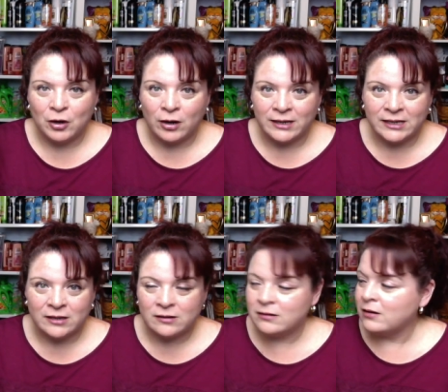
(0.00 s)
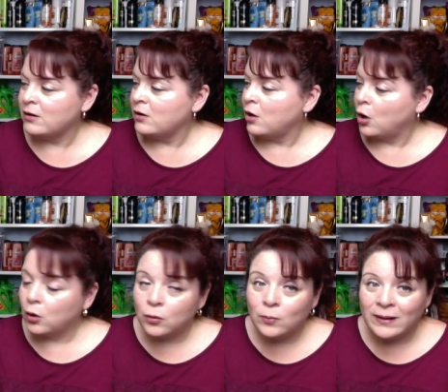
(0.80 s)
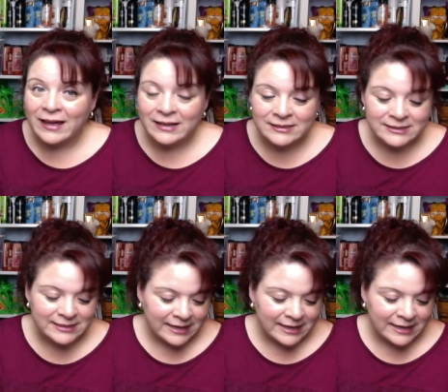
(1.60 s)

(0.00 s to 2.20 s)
Garnier Whole Blends,